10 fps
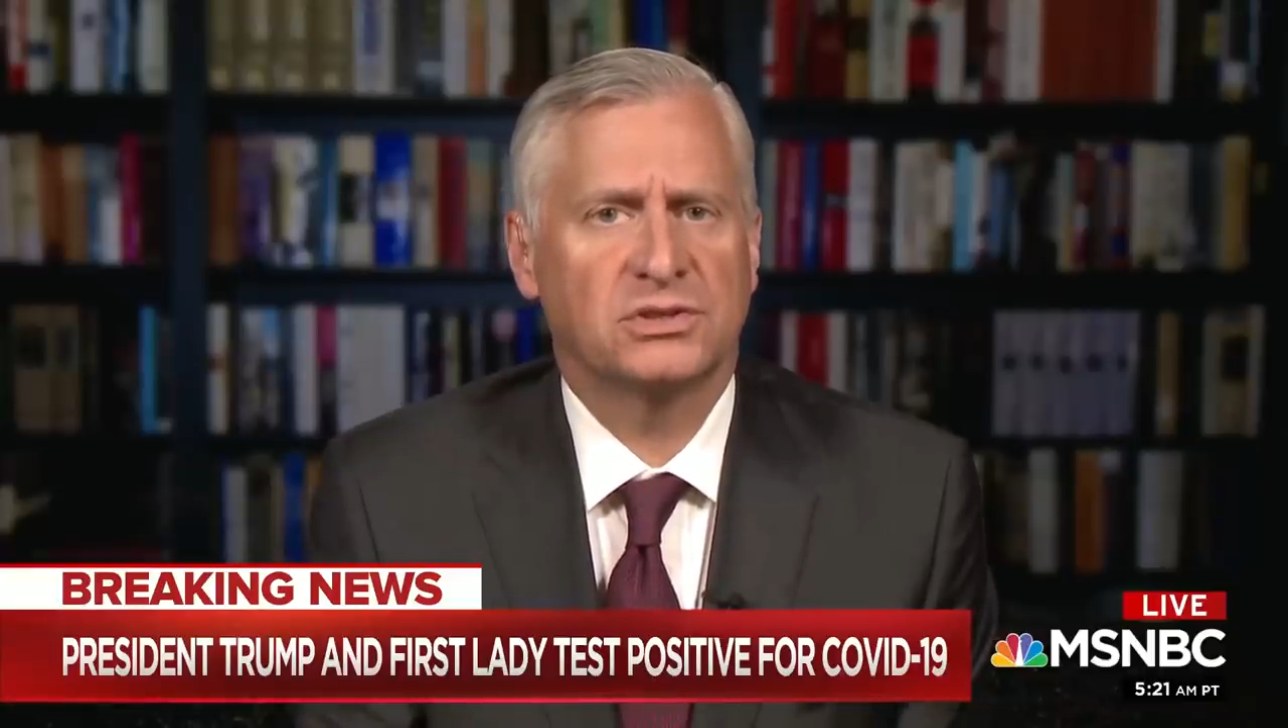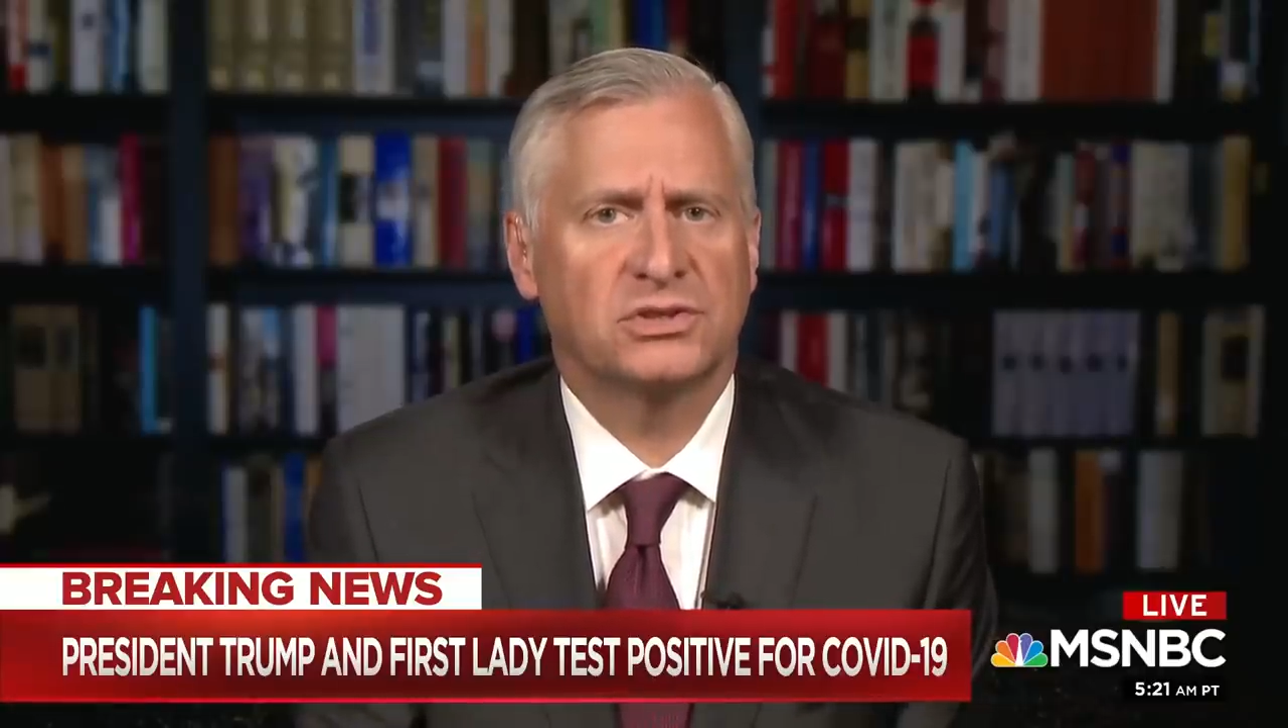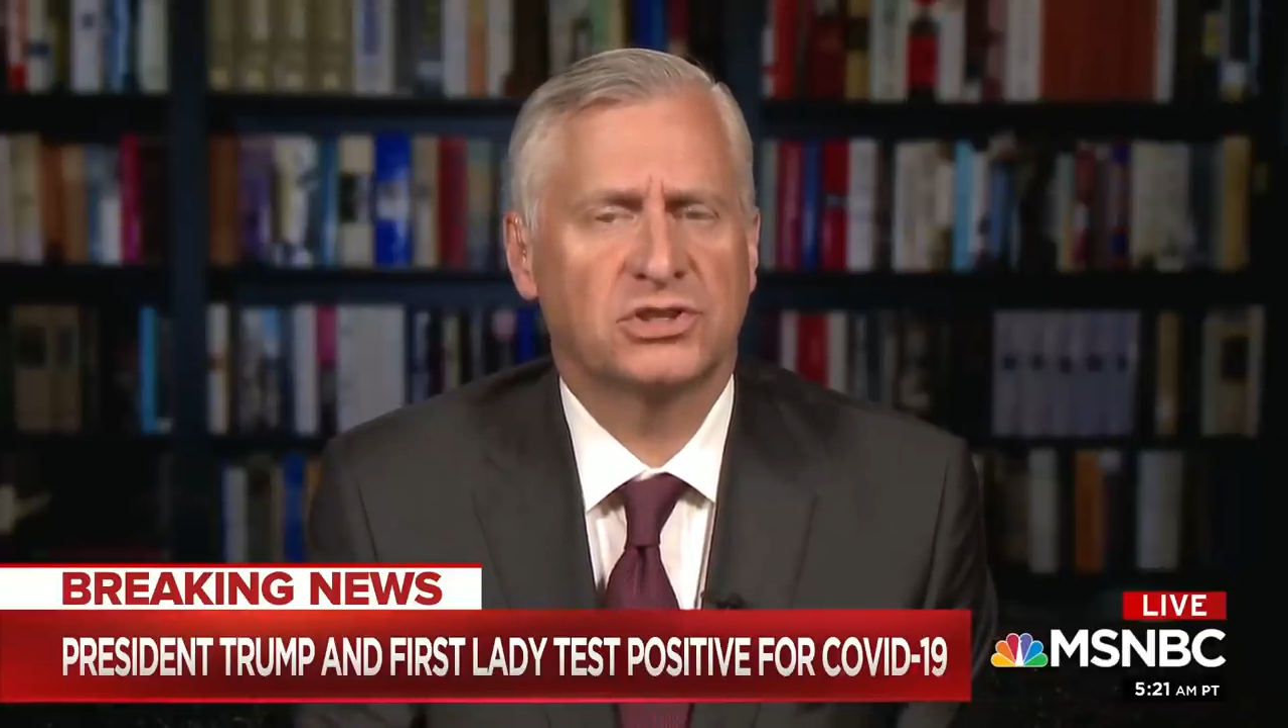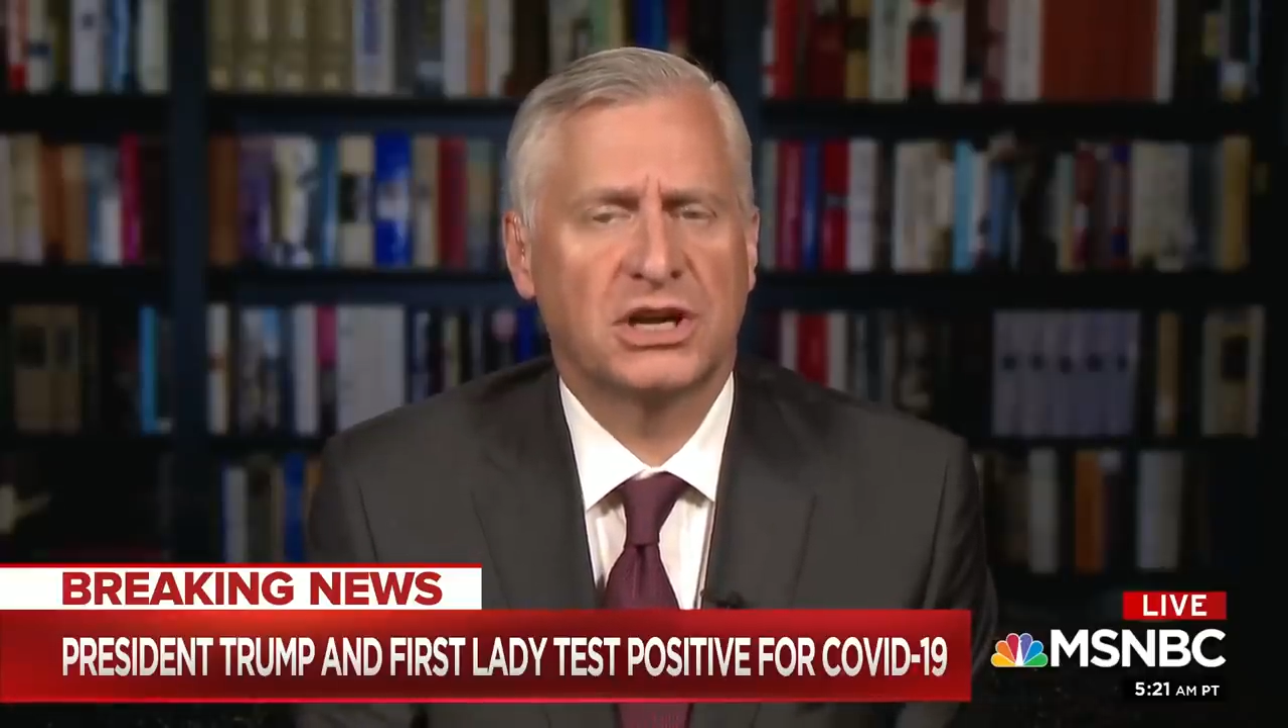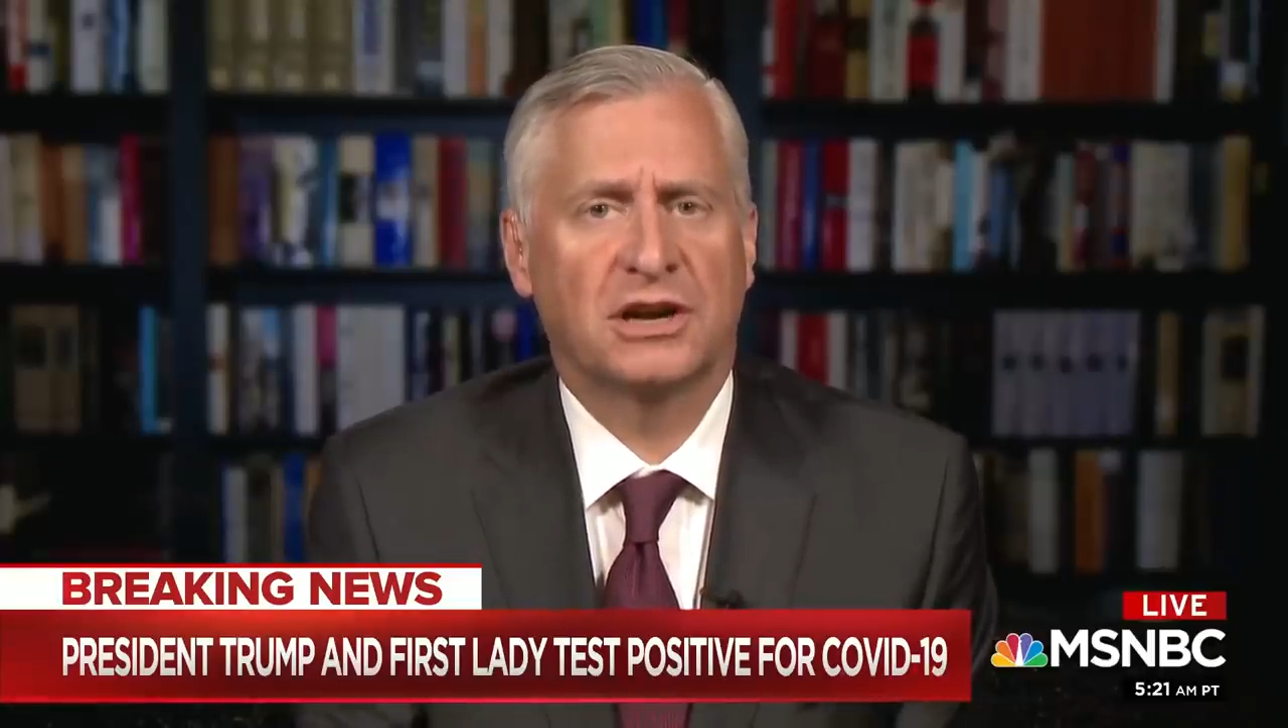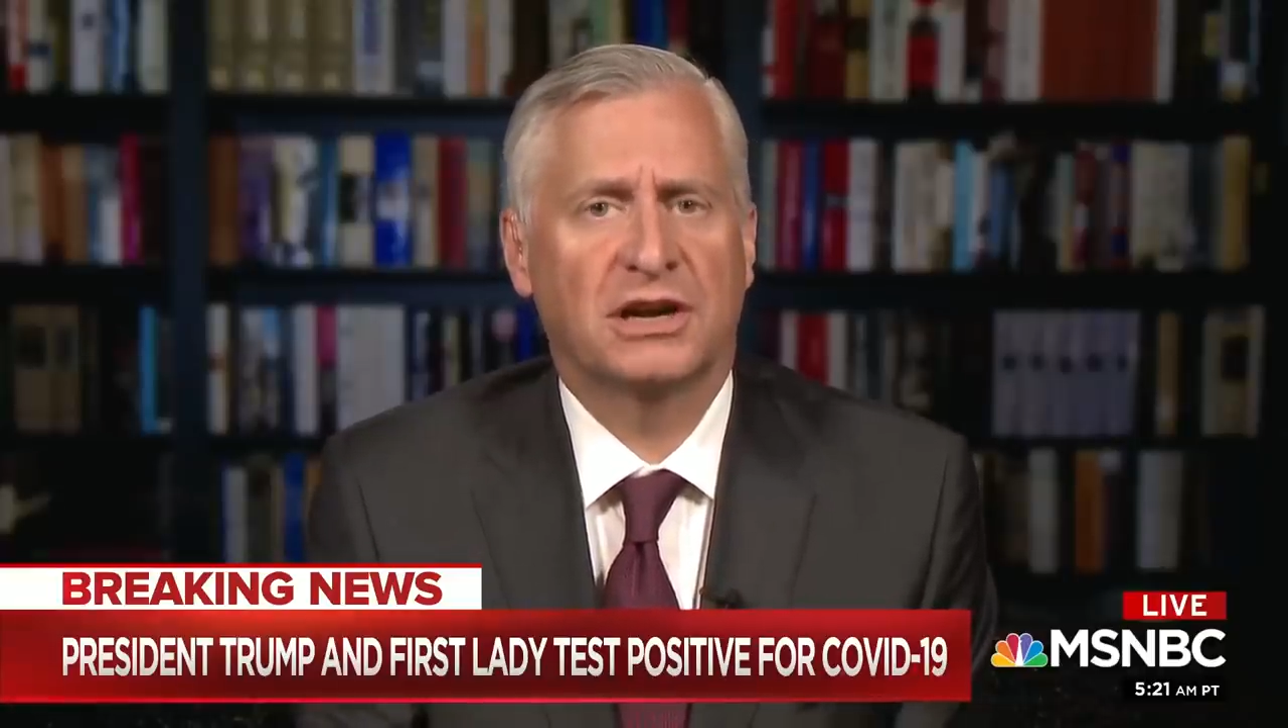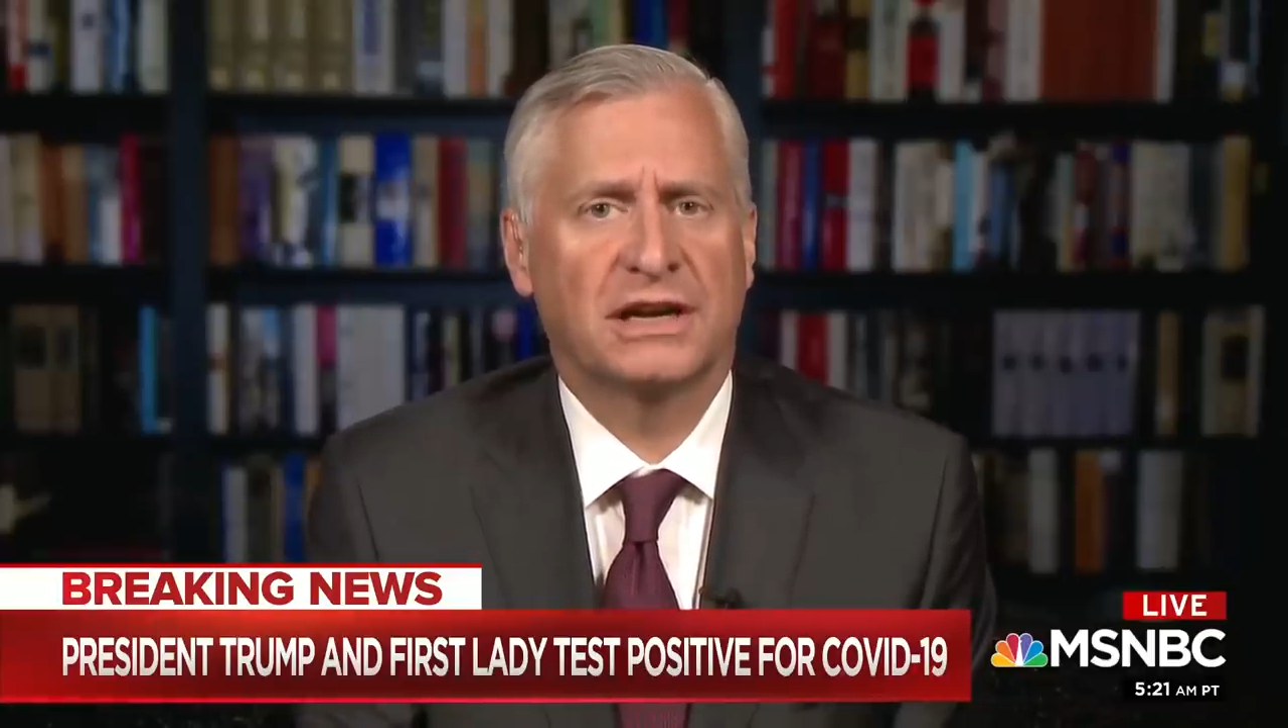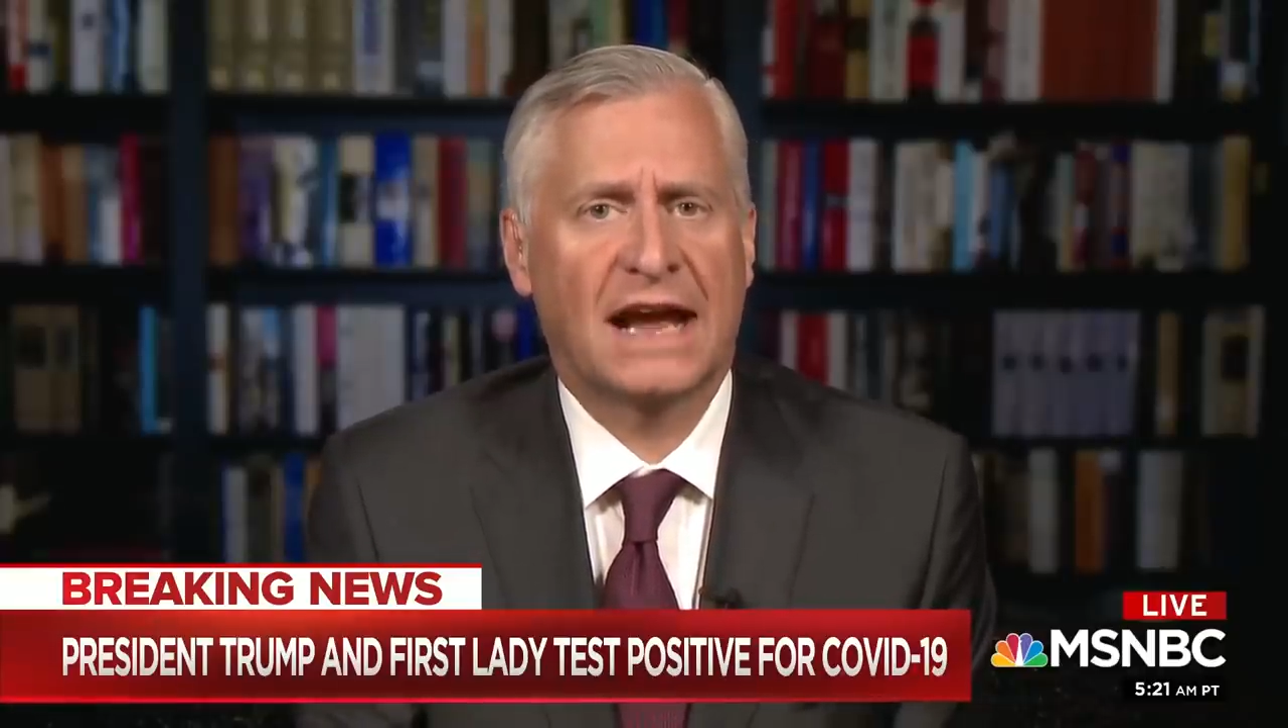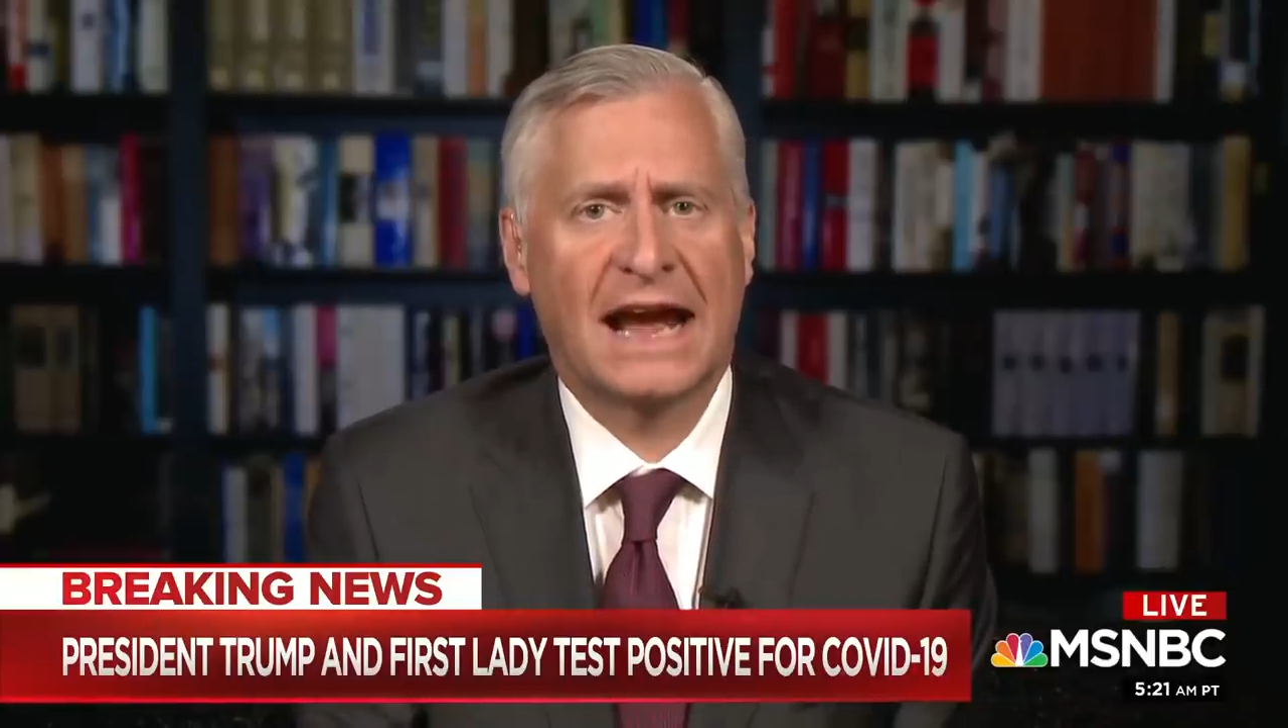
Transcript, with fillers: sharing